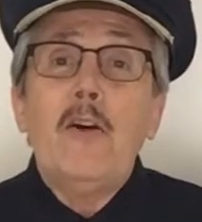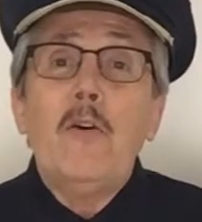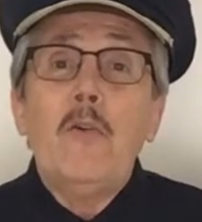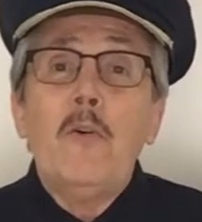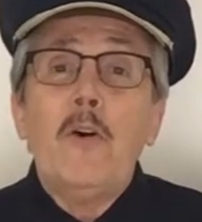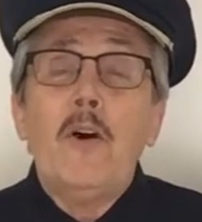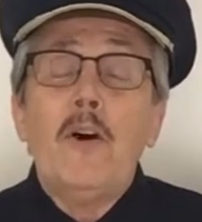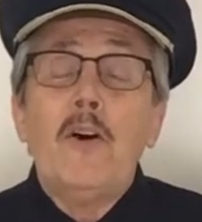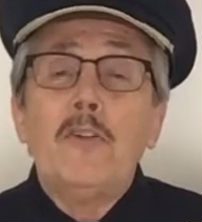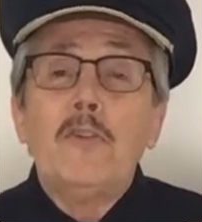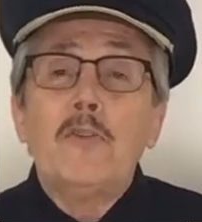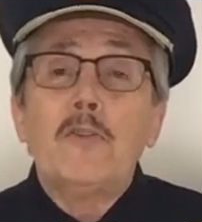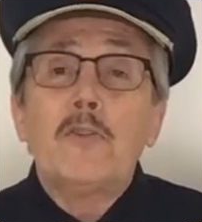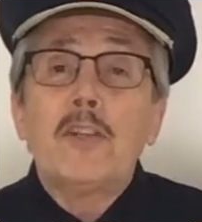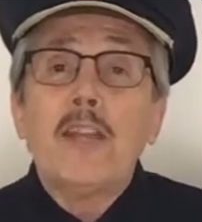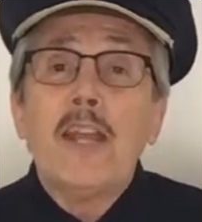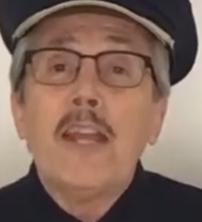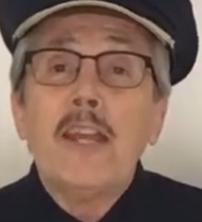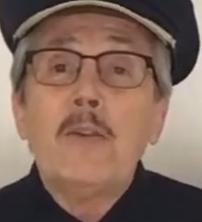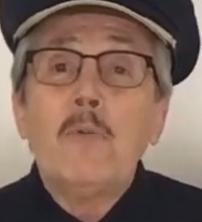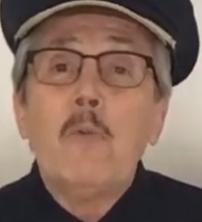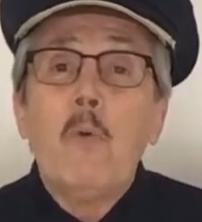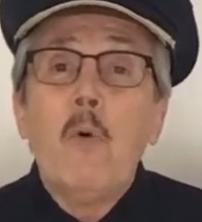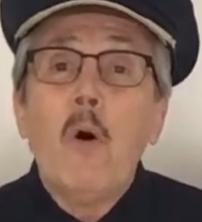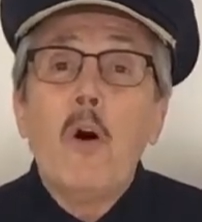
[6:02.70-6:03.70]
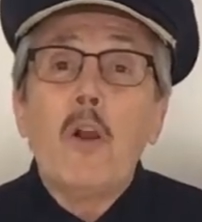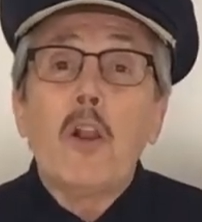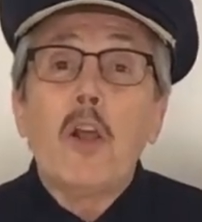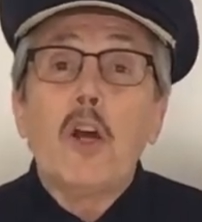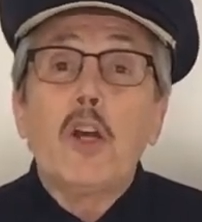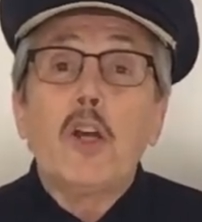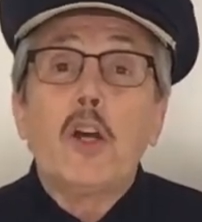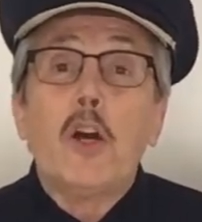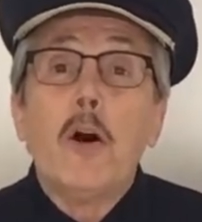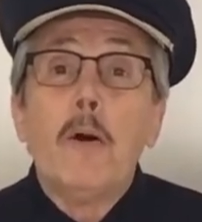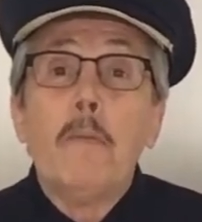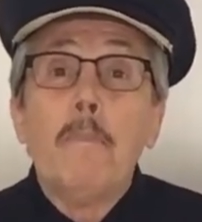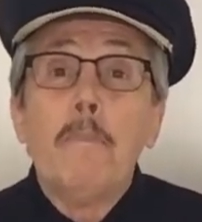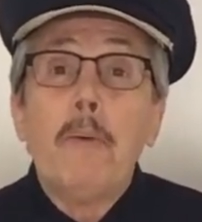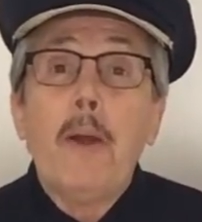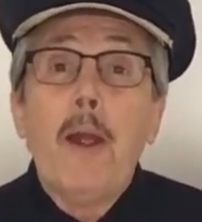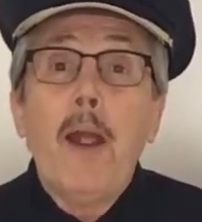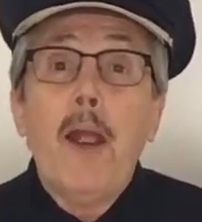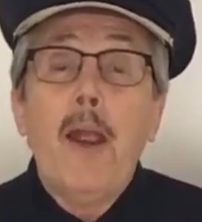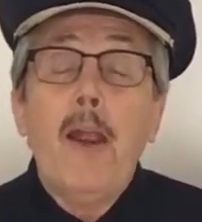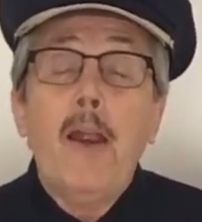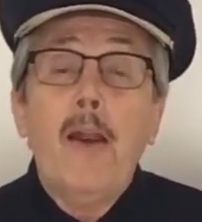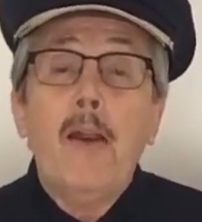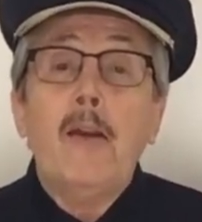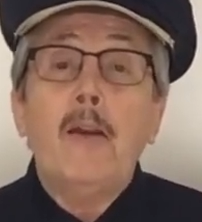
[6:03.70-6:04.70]
don't understand what a
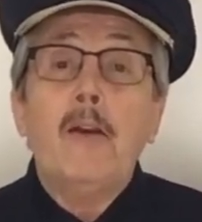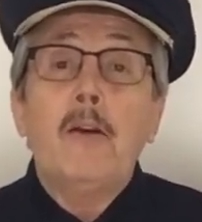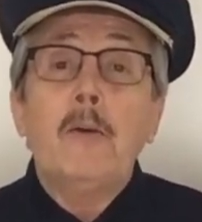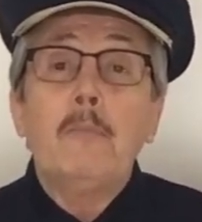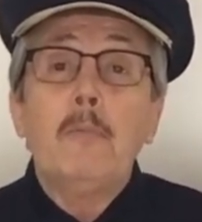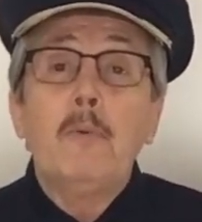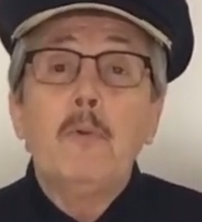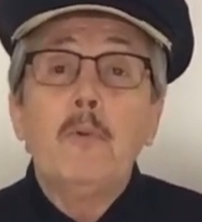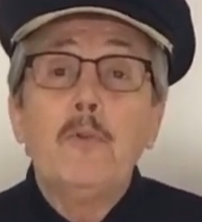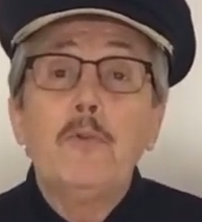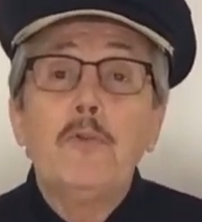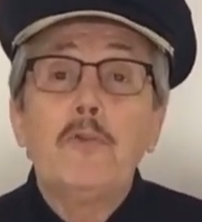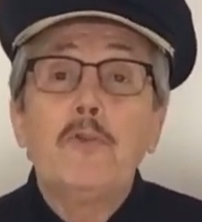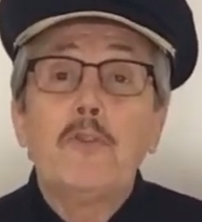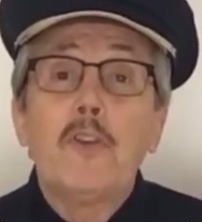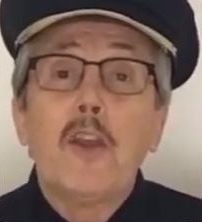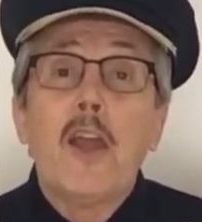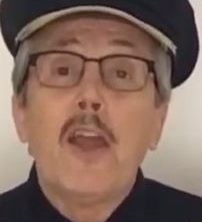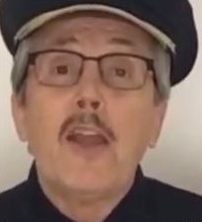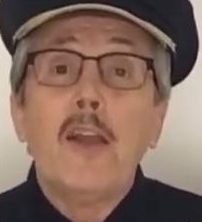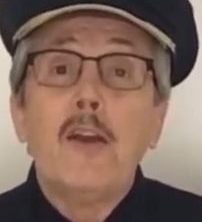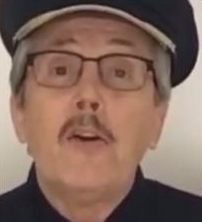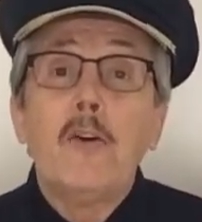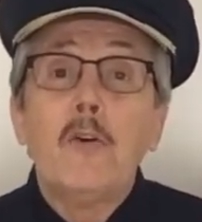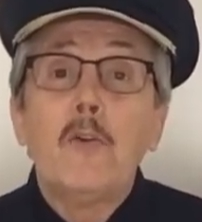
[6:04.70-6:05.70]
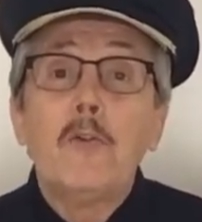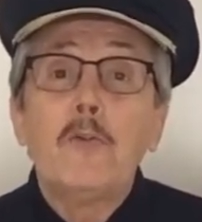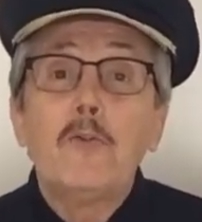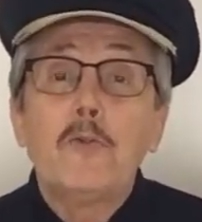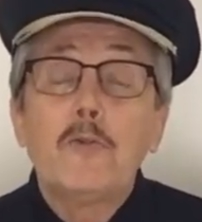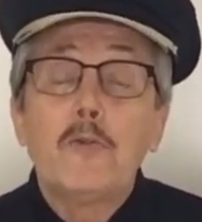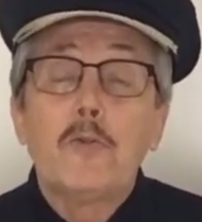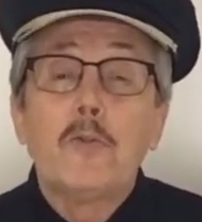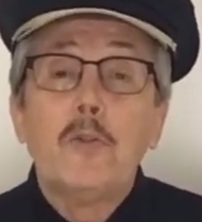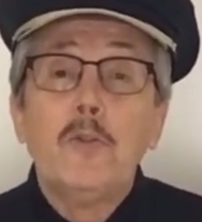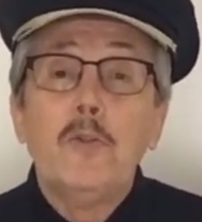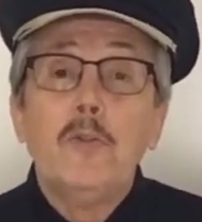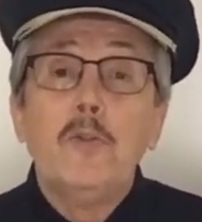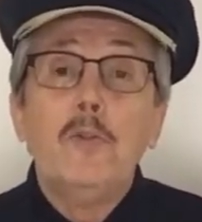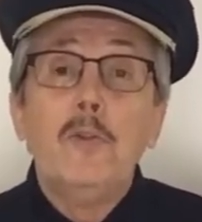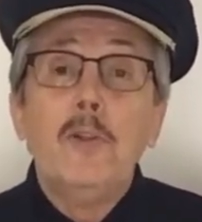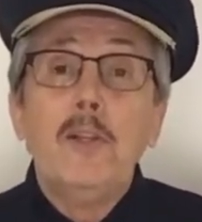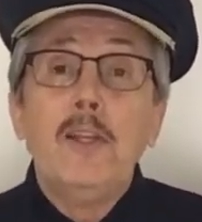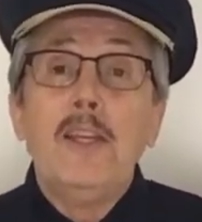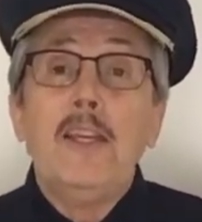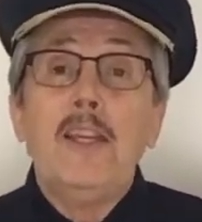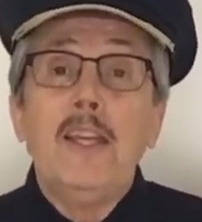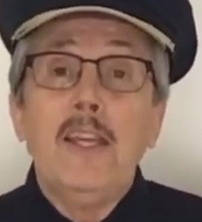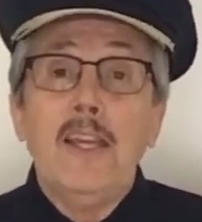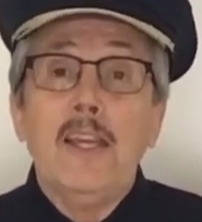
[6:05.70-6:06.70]
comparable sale
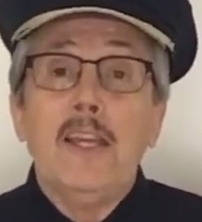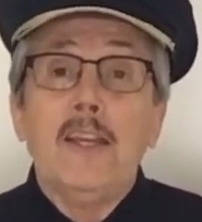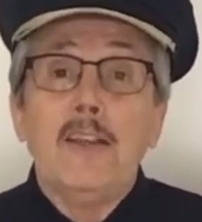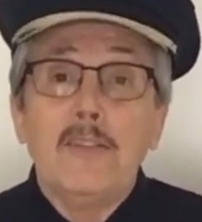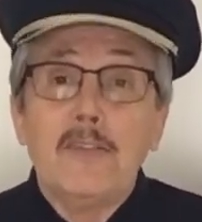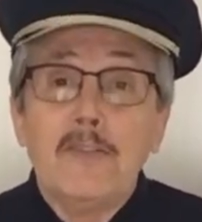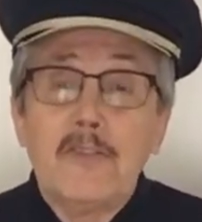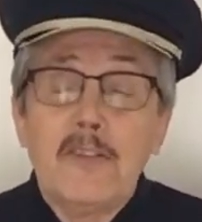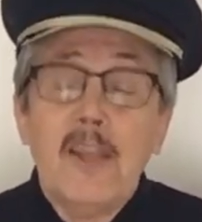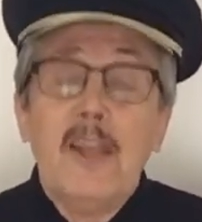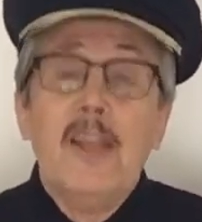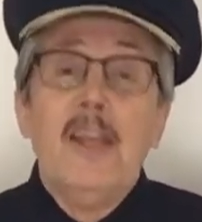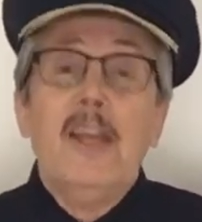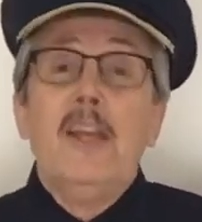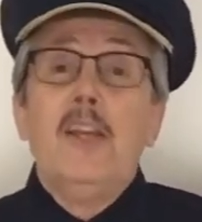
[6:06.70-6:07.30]
truly is.